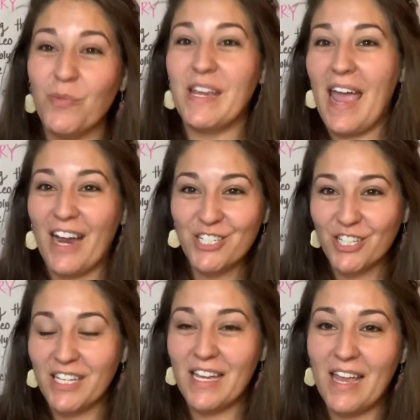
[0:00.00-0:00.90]
We
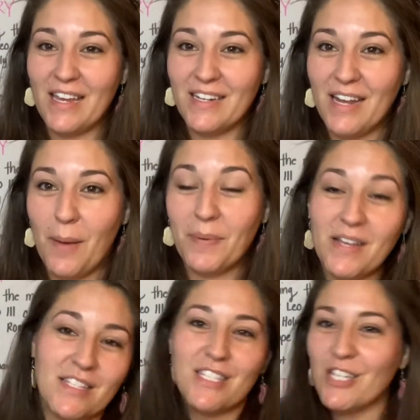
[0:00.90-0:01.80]
actually ended up
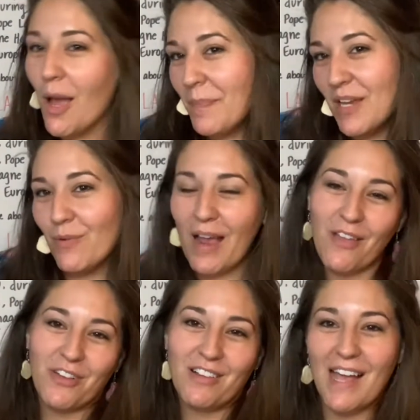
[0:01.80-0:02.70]
stomping around
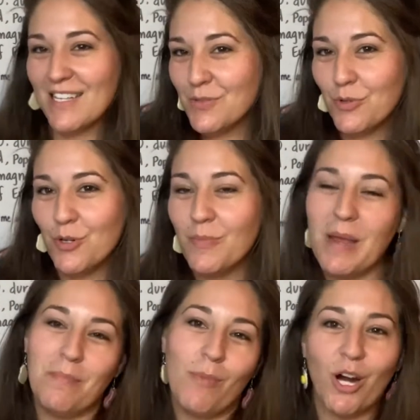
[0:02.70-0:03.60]
the classroom
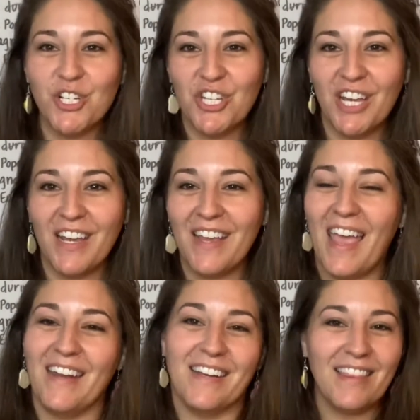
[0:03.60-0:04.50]
and marching
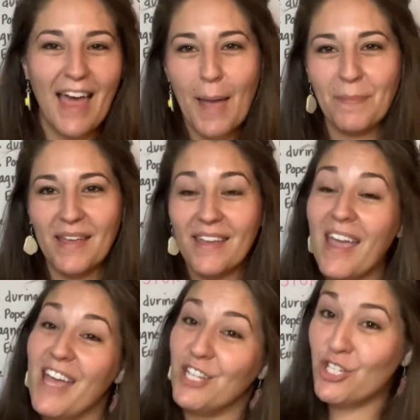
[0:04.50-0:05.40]
and clapping
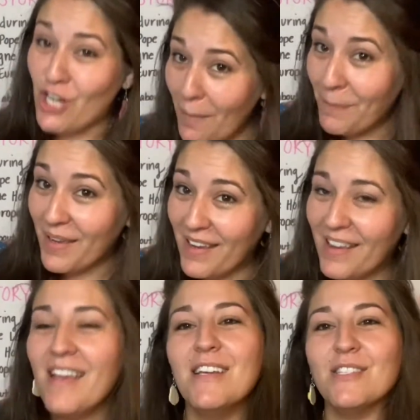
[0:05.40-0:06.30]
and
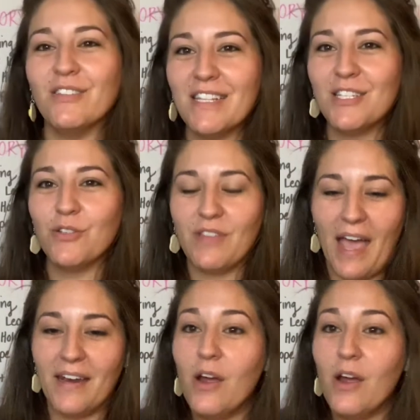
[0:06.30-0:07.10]
jumping. So let's do that.